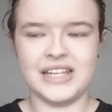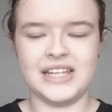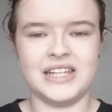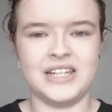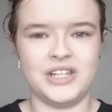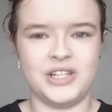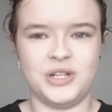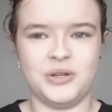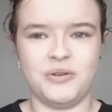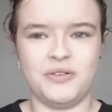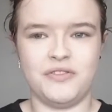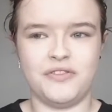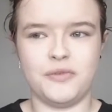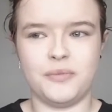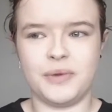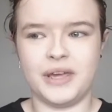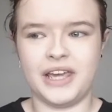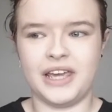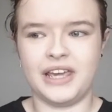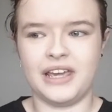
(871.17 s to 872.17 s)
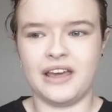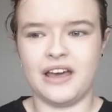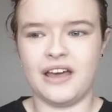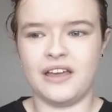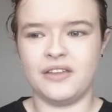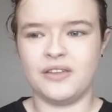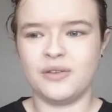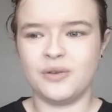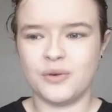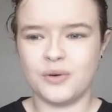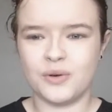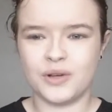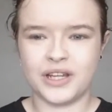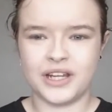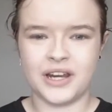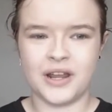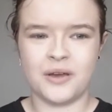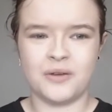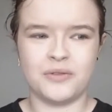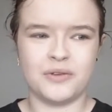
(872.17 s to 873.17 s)
didn't do it for me. I thought,
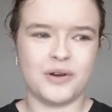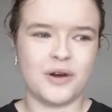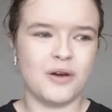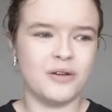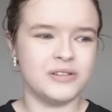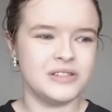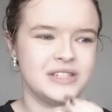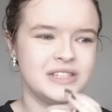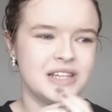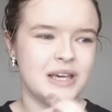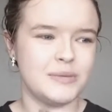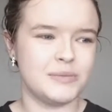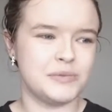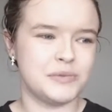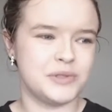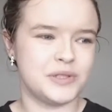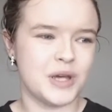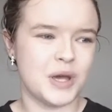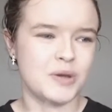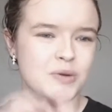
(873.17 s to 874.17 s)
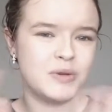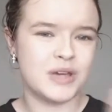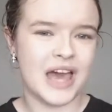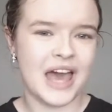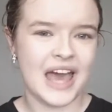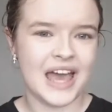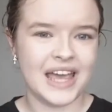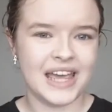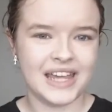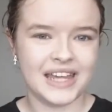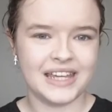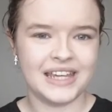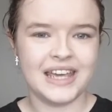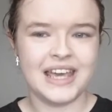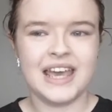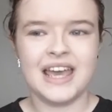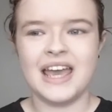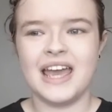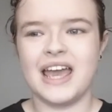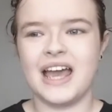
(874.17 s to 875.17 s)
you know, the concept was okay,
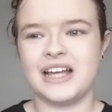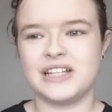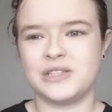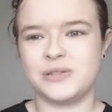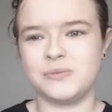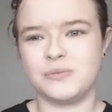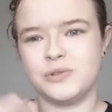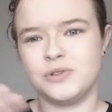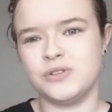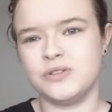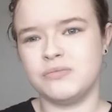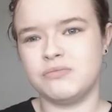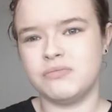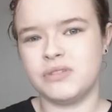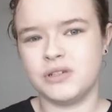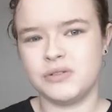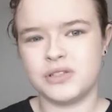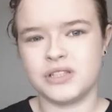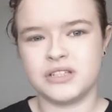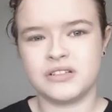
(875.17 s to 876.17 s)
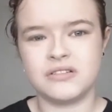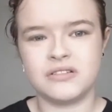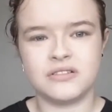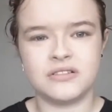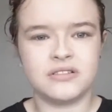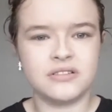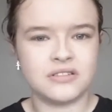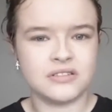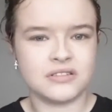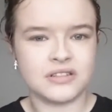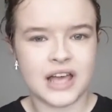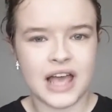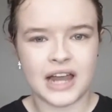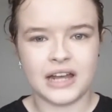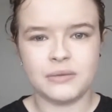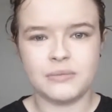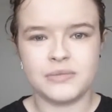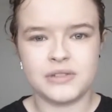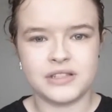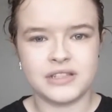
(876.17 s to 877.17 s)
it had some good musical
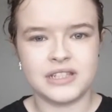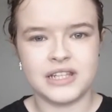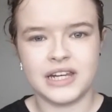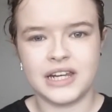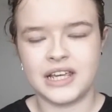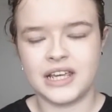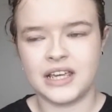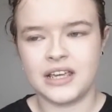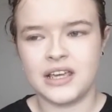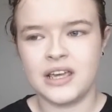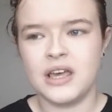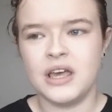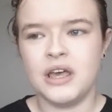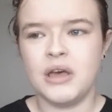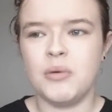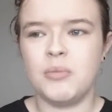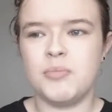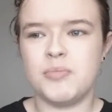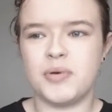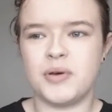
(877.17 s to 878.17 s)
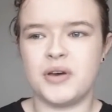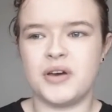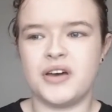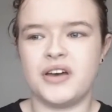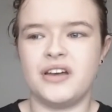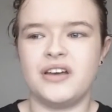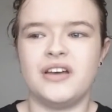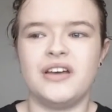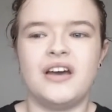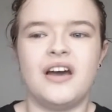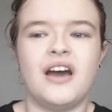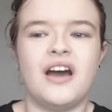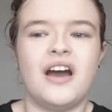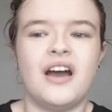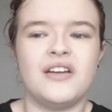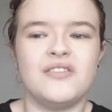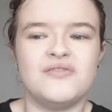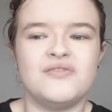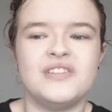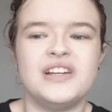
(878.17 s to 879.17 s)
elements in it, but
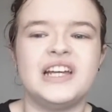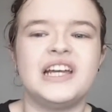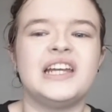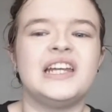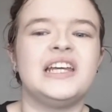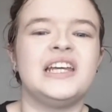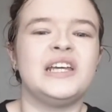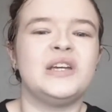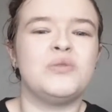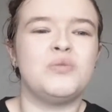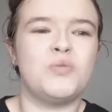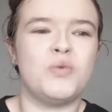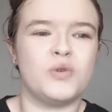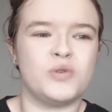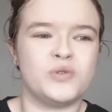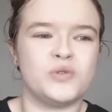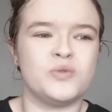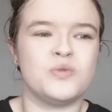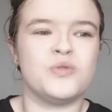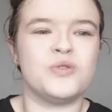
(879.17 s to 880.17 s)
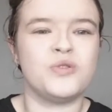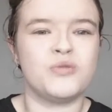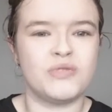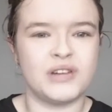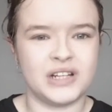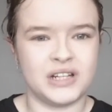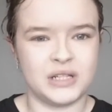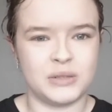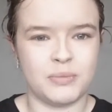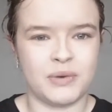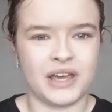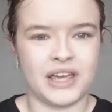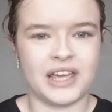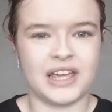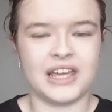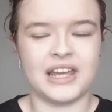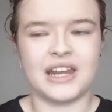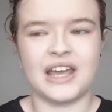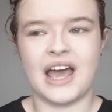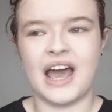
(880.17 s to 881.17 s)
I really wasn't thrilled by
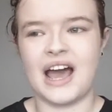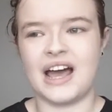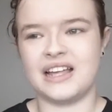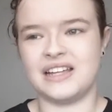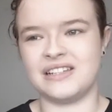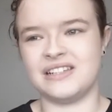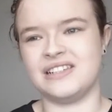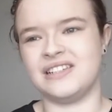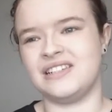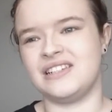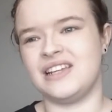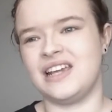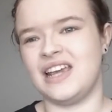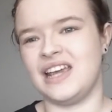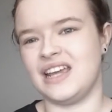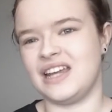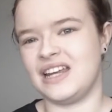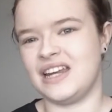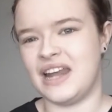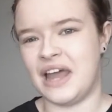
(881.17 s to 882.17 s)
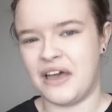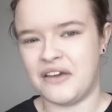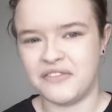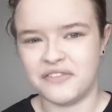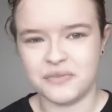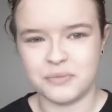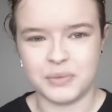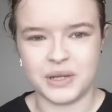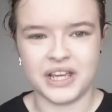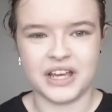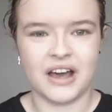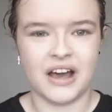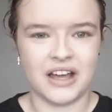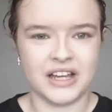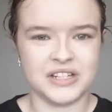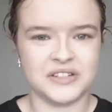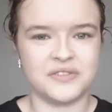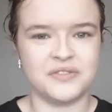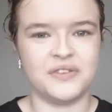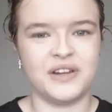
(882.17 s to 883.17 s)
it, and it left me
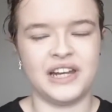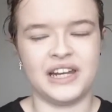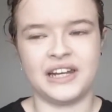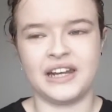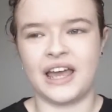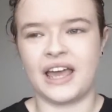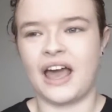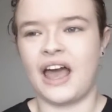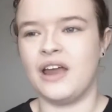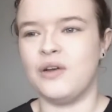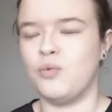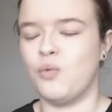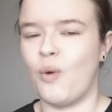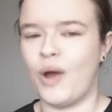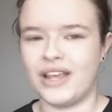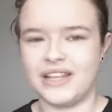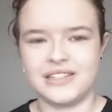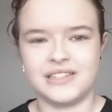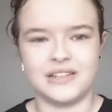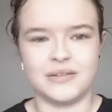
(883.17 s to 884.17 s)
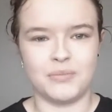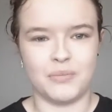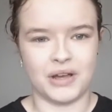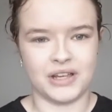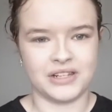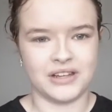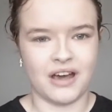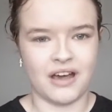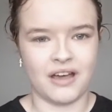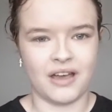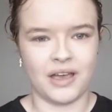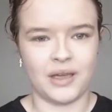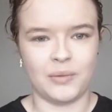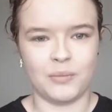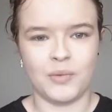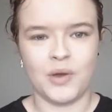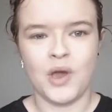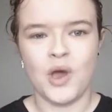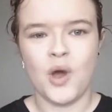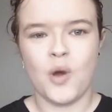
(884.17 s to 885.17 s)
kind of feeling like I'd wasted my
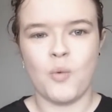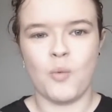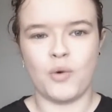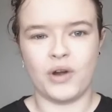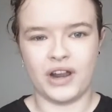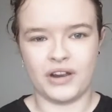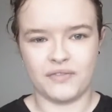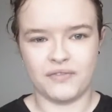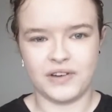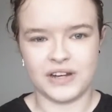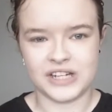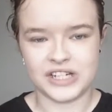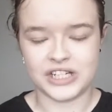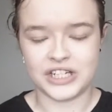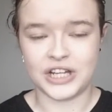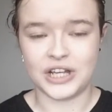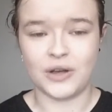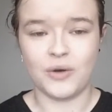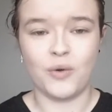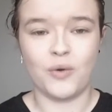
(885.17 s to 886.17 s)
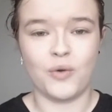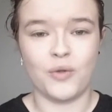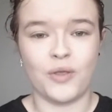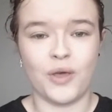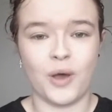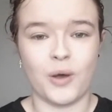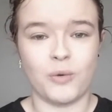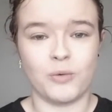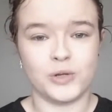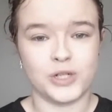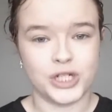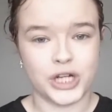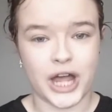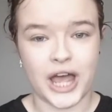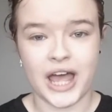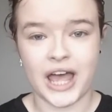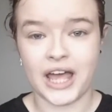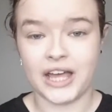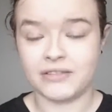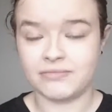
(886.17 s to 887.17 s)
time when I finished it. Although,
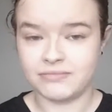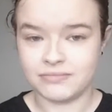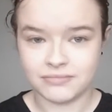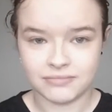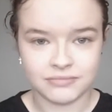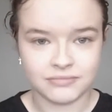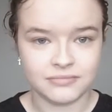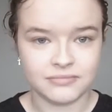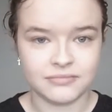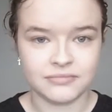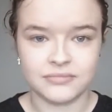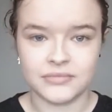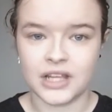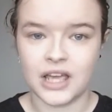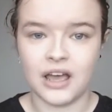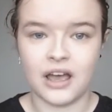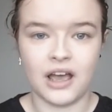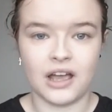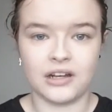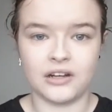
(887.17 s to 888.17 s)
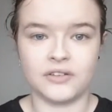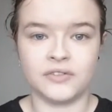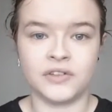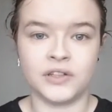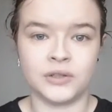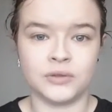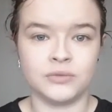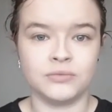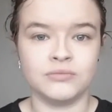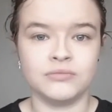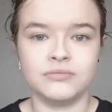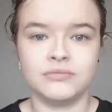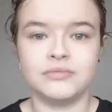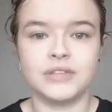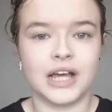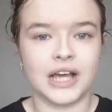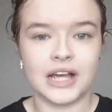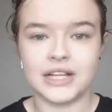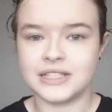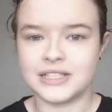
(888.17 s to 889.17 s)
Cher, I love you,
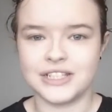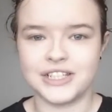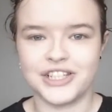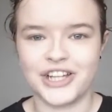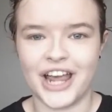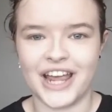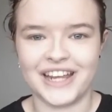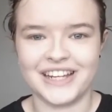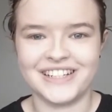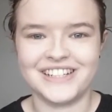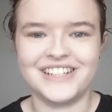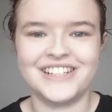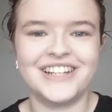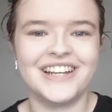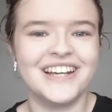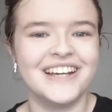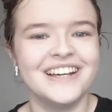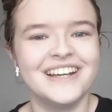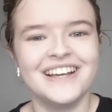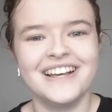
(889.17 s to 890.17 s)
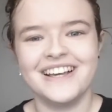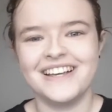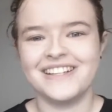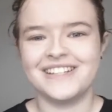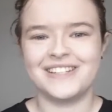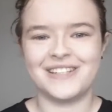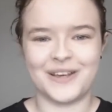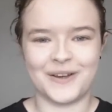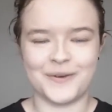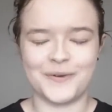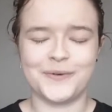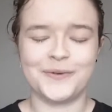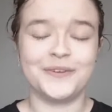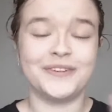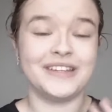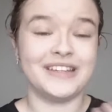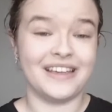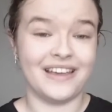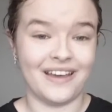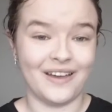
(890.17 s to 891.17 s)
that hasn't changed. So
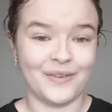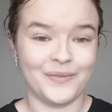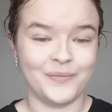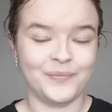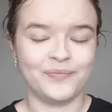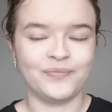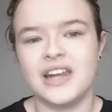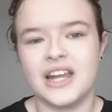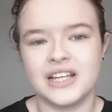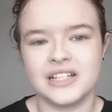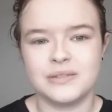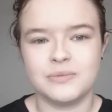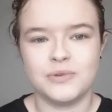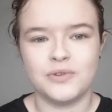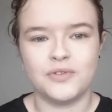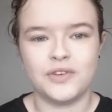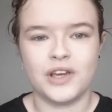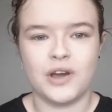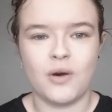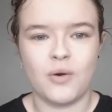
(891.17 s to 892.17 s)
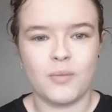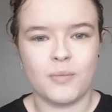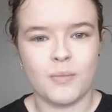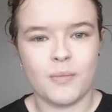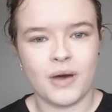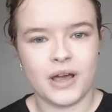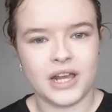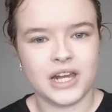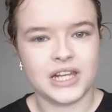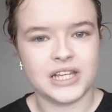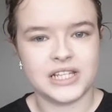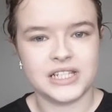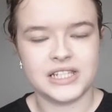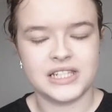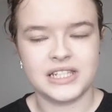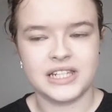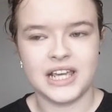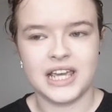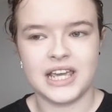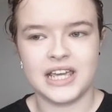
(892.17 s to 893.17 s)
yeah, The next movie on my
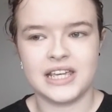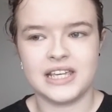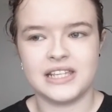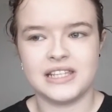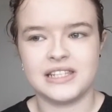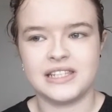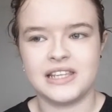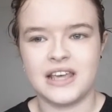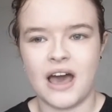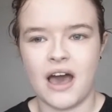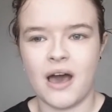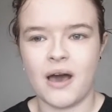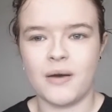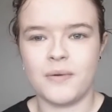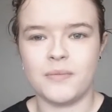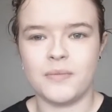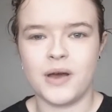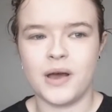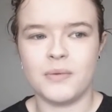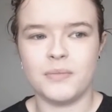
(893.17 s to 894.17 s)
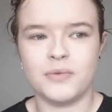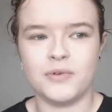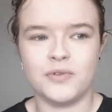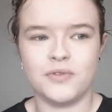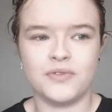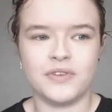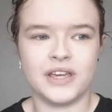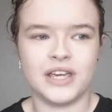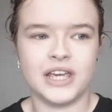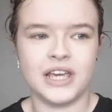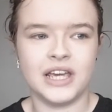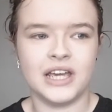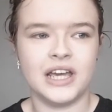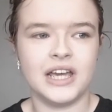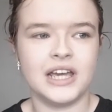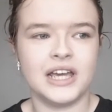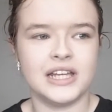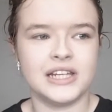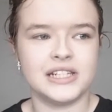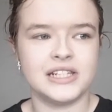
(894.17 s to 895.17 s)
list is a movie
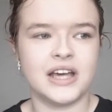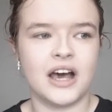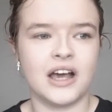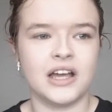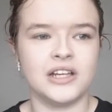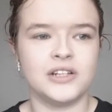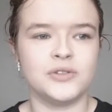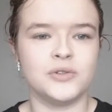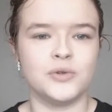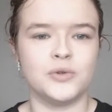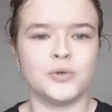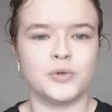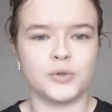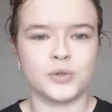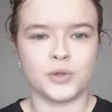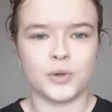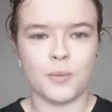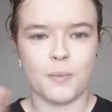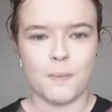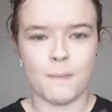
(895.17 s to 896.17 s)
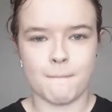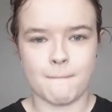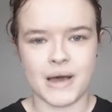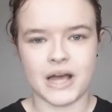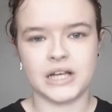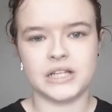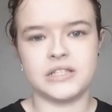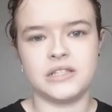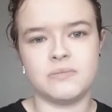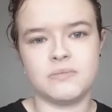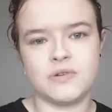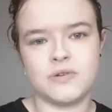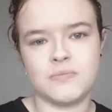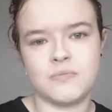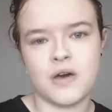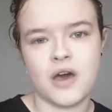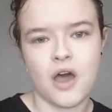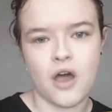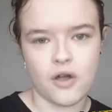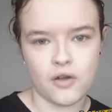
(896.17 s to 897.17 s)
entitled
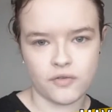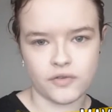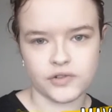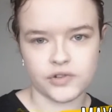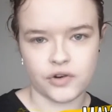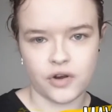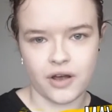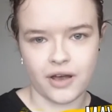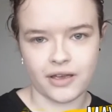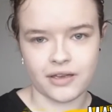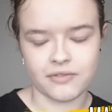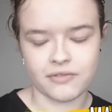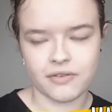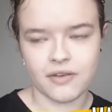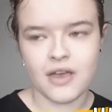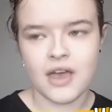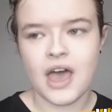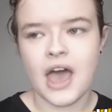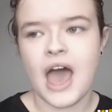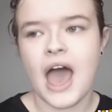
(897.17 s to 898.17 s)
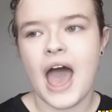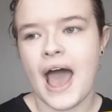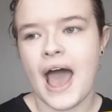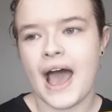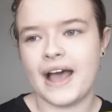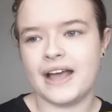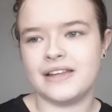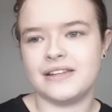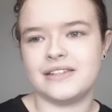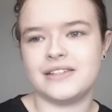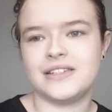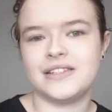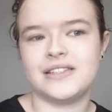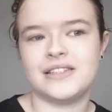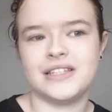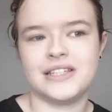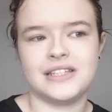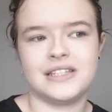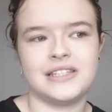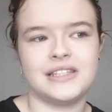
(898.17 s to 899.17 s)
Maximum Overdrive, and
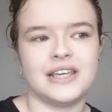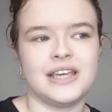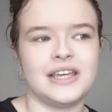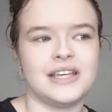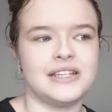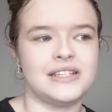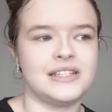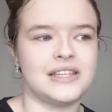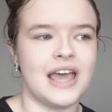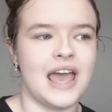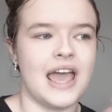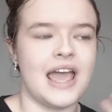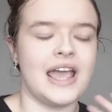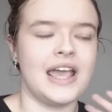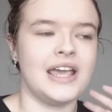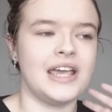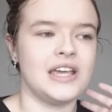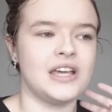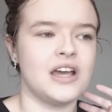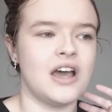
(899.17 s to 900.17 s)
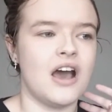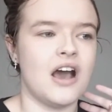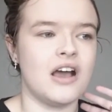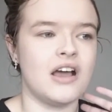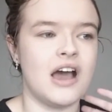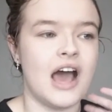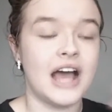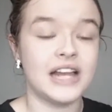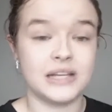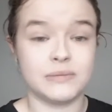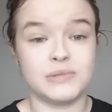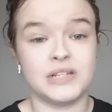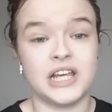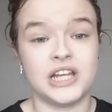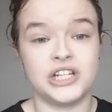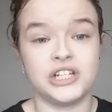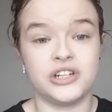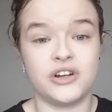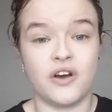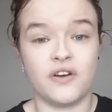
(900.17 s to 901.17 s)
this is a
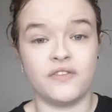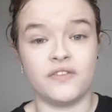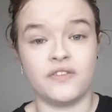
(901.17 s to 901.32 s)
adaptation